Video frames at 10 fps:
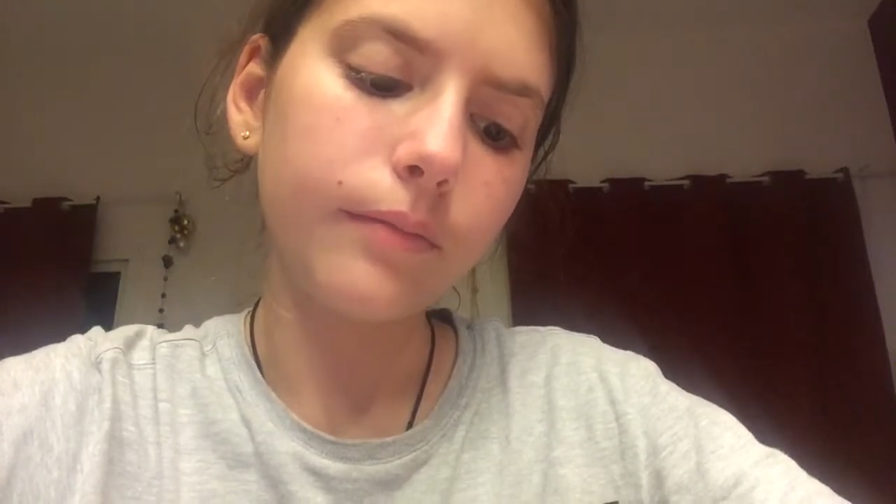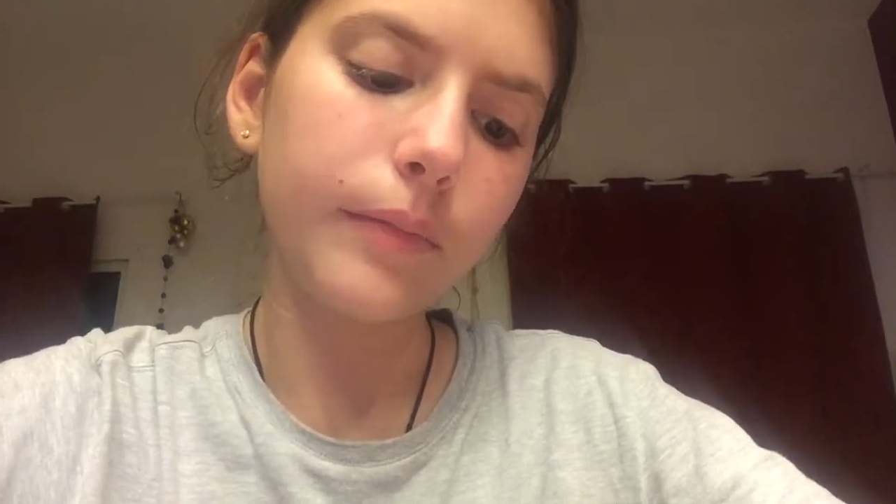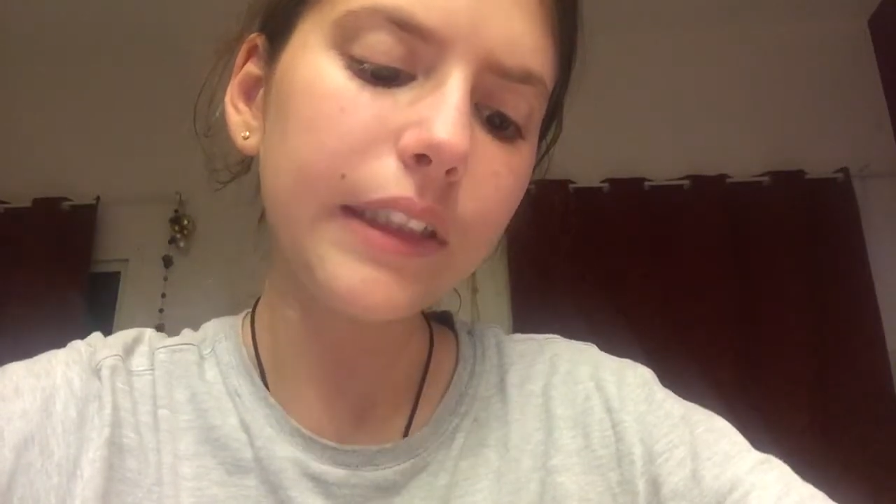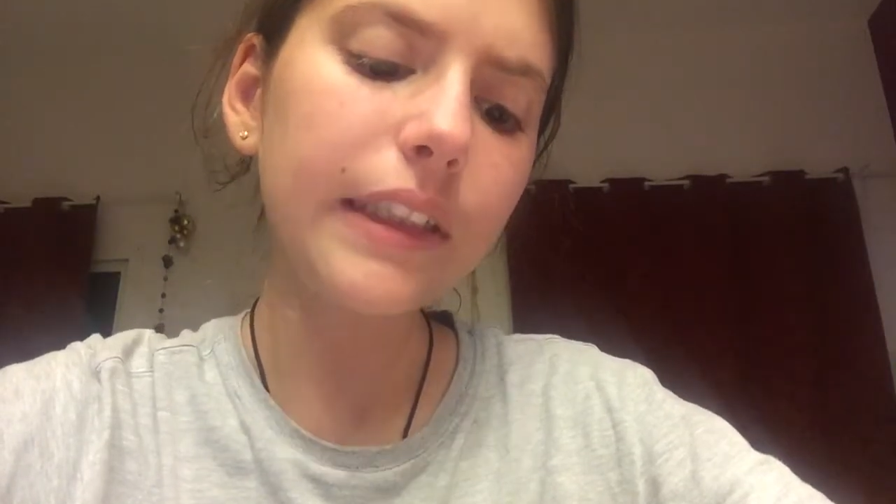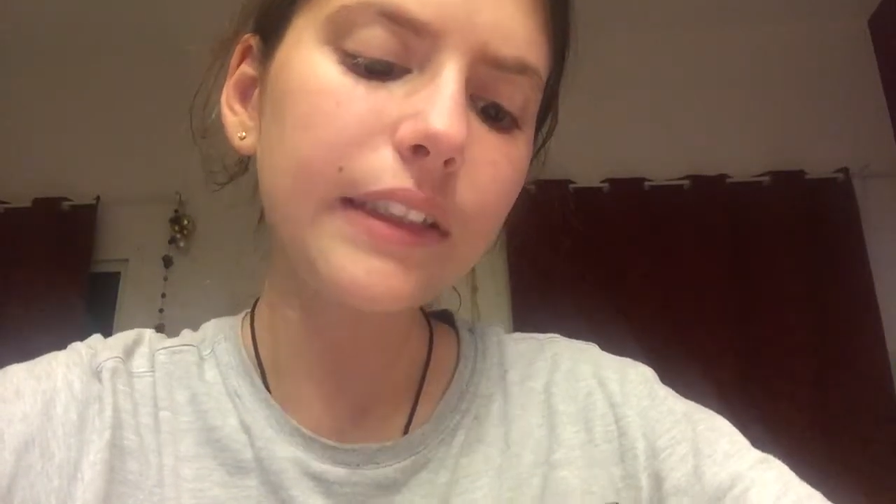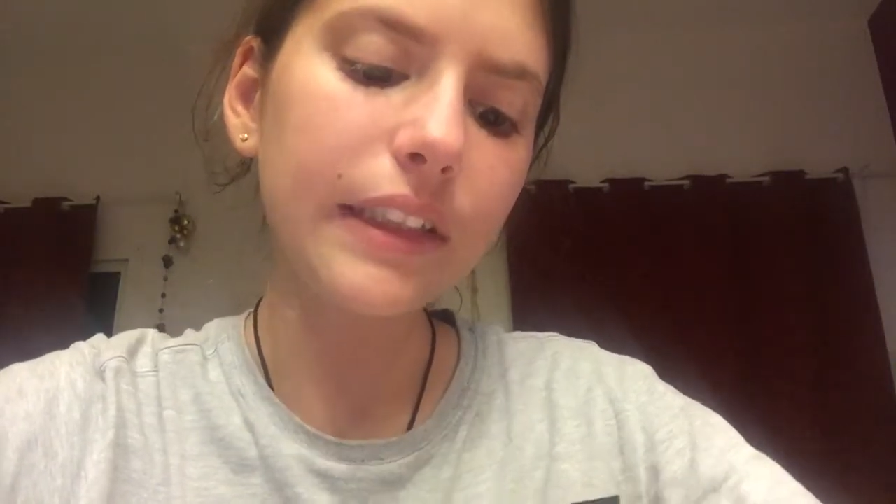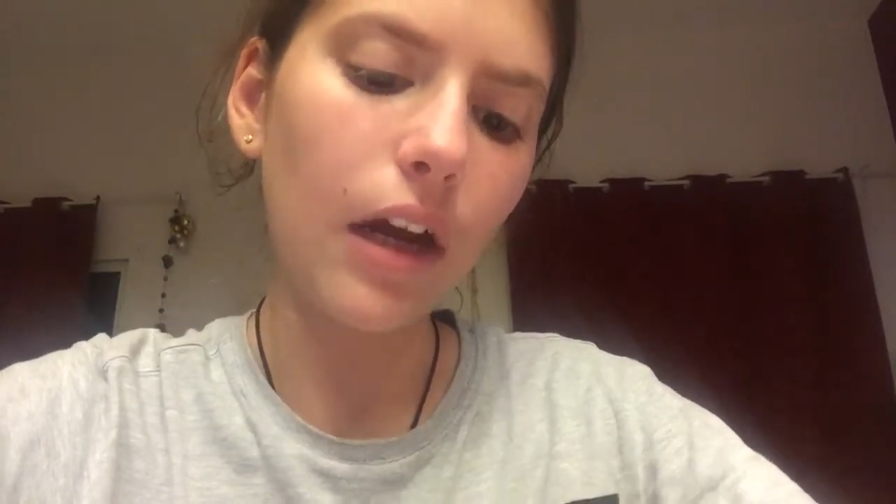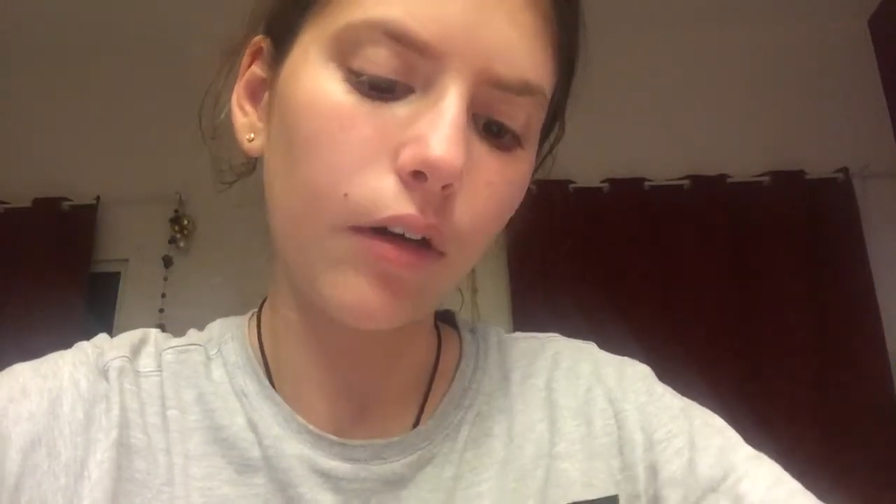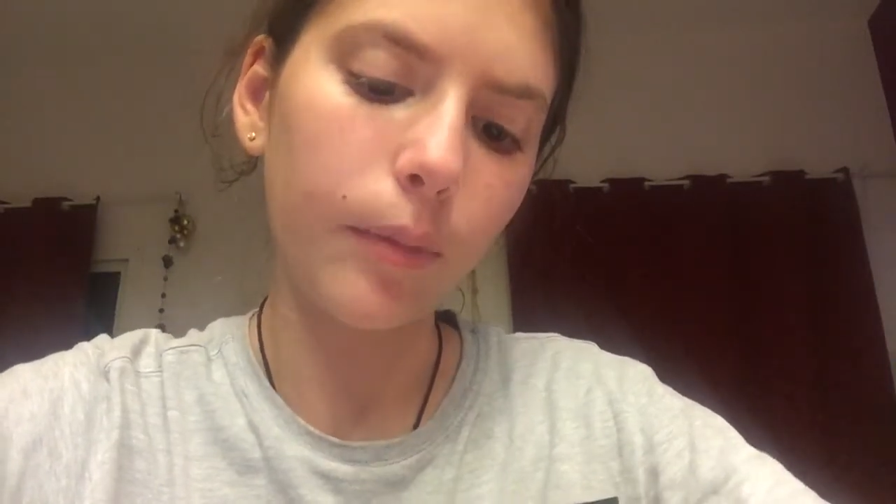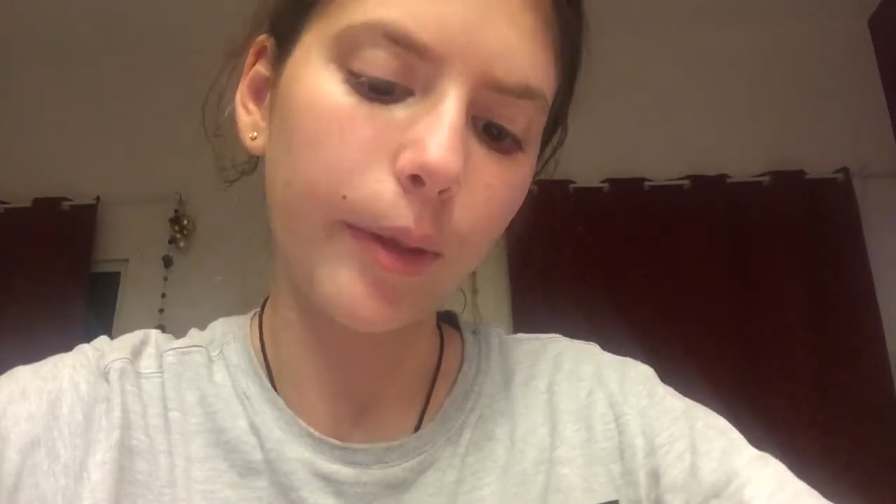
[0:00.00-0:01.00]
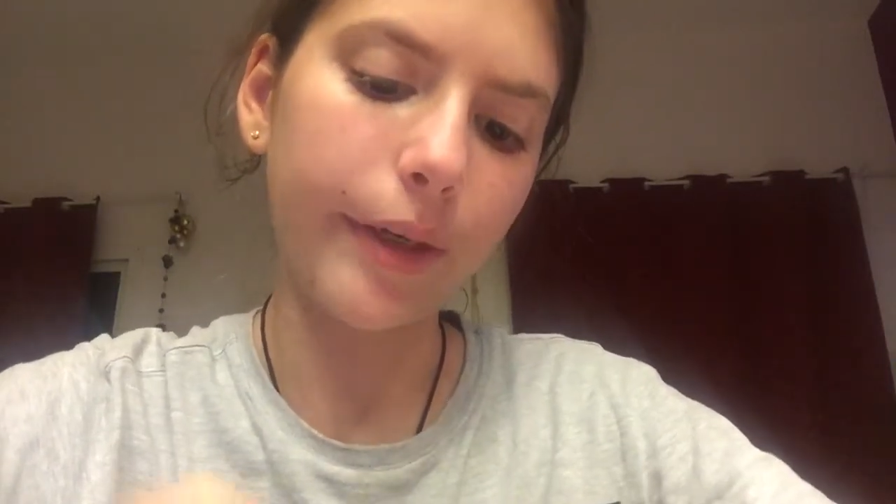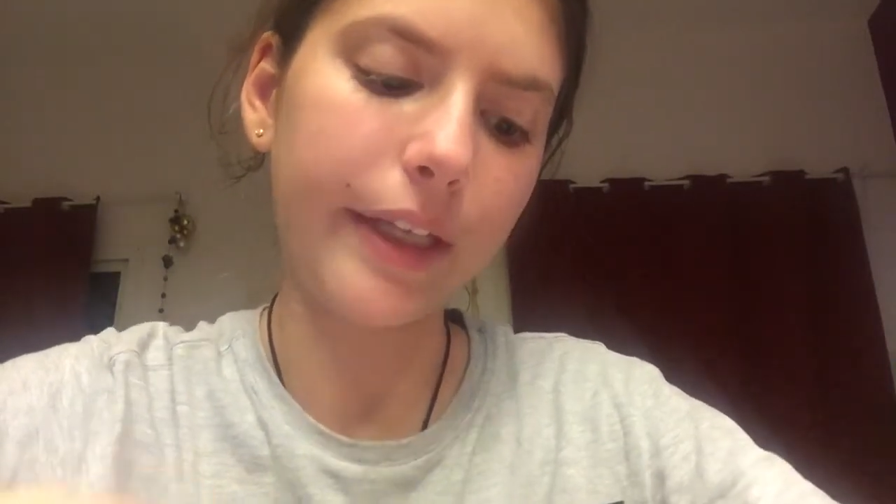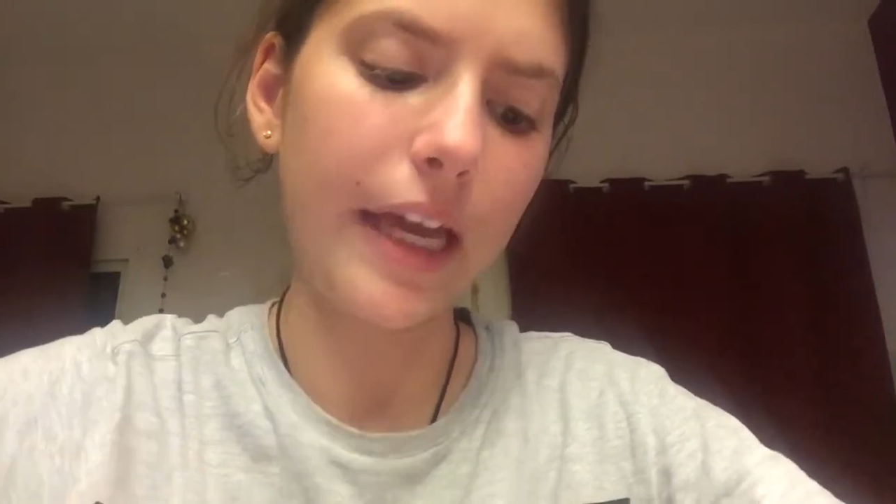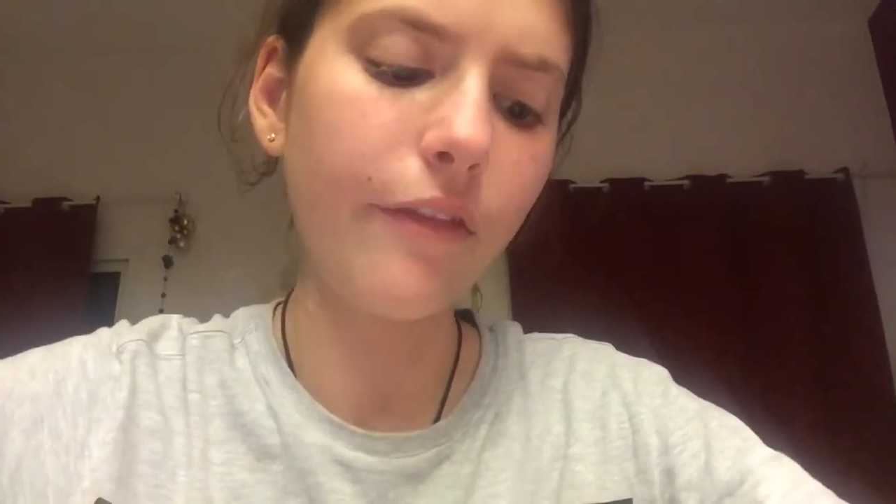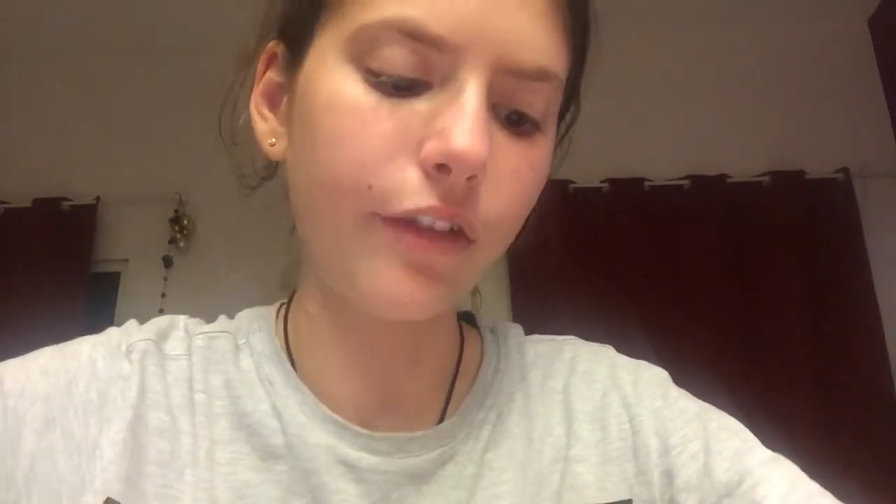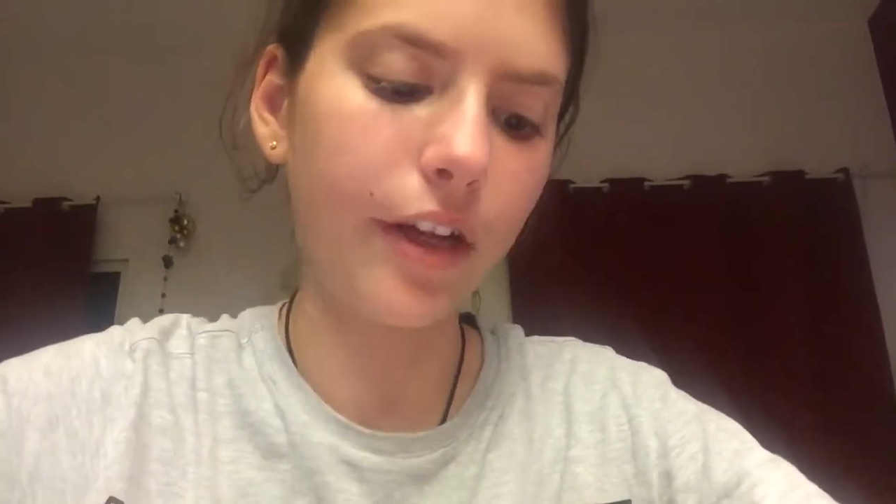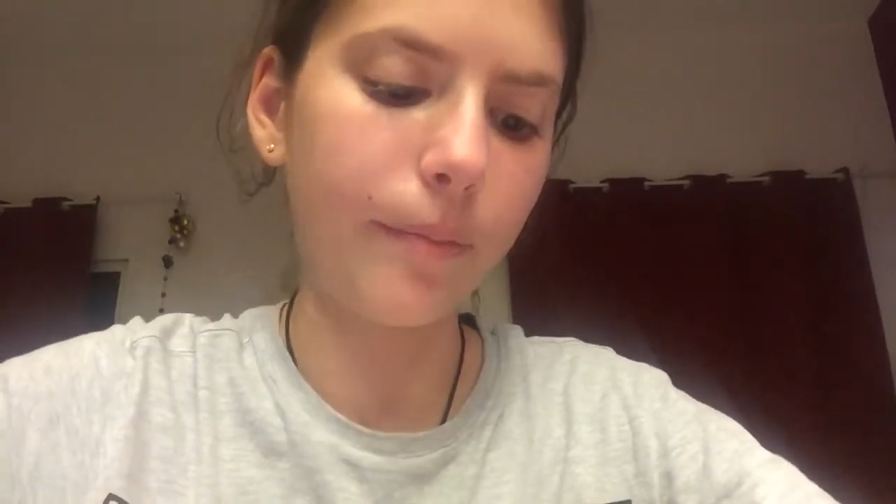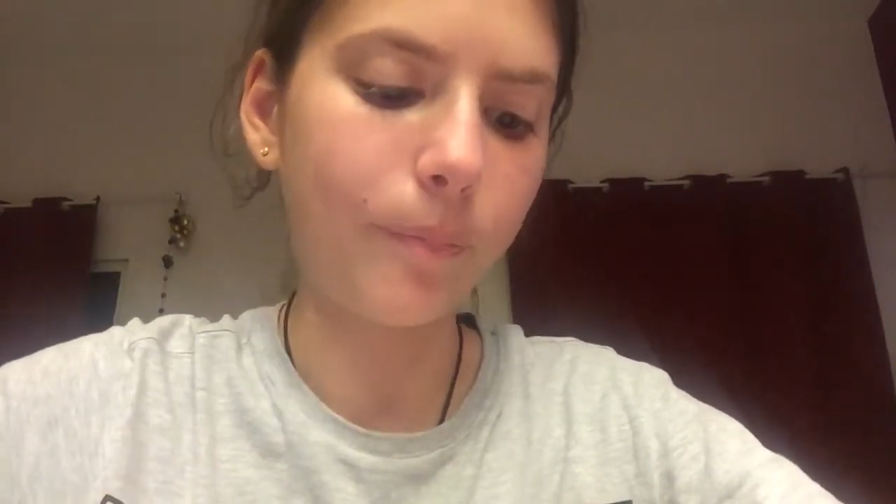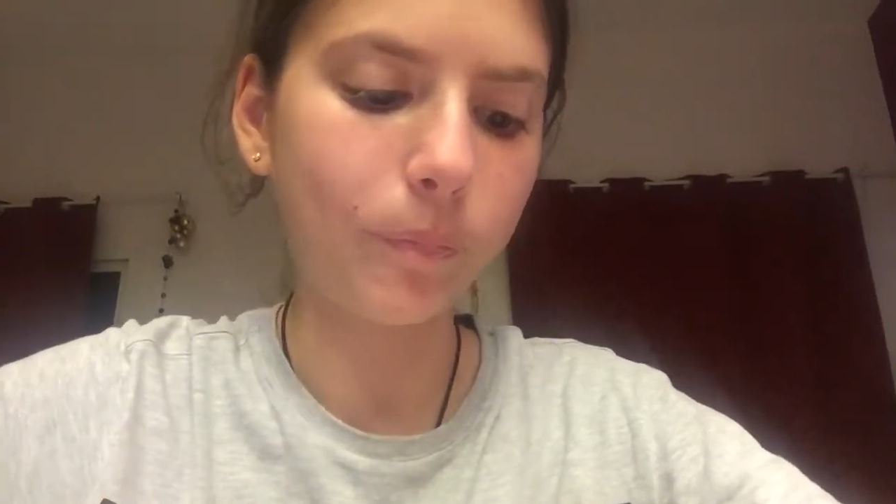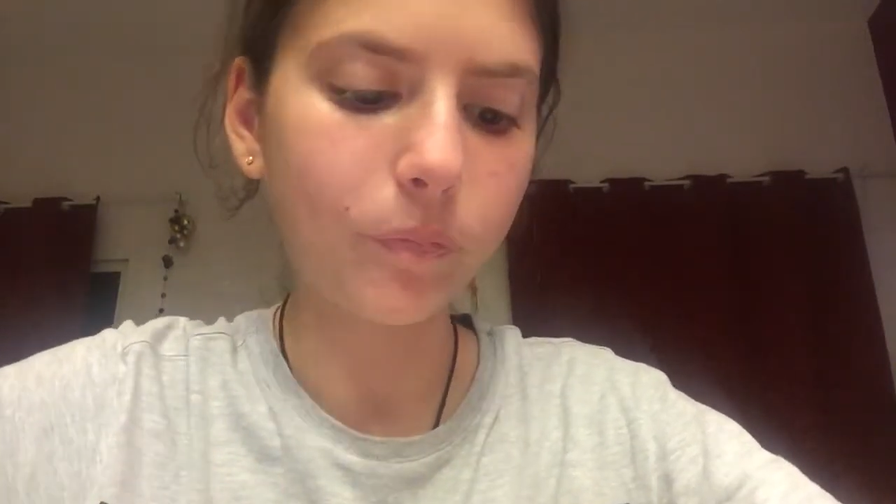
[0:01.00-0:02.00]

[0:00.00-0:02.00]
Mrs. Sowerberry came for him.